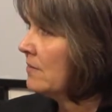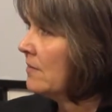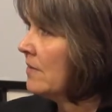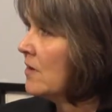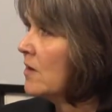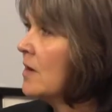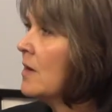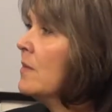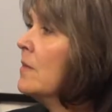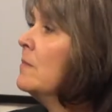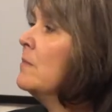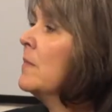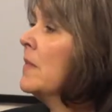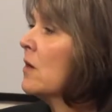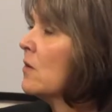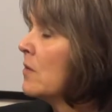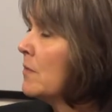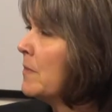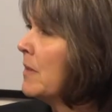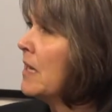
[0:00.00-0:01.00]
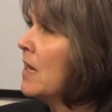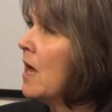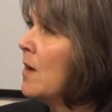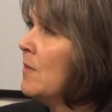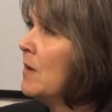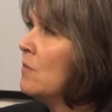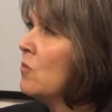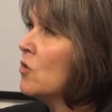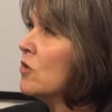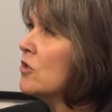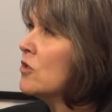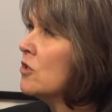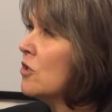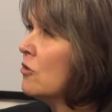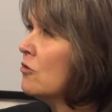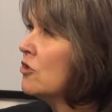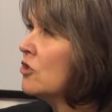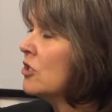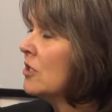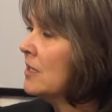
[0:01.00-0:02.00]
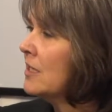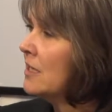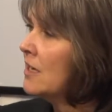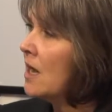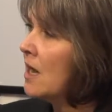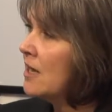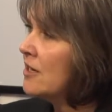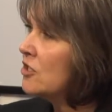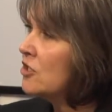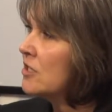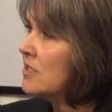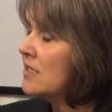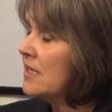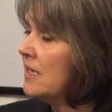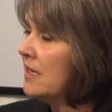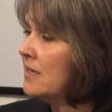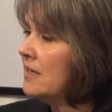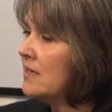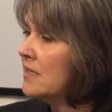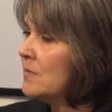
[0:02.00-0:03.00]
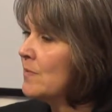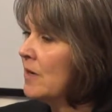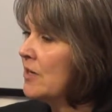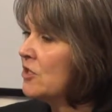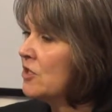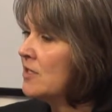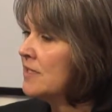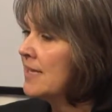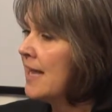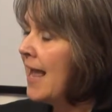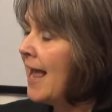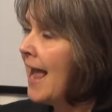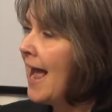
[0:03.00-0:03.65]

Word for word: They're, okay. kind of, they're becoming more socially conscious in as much as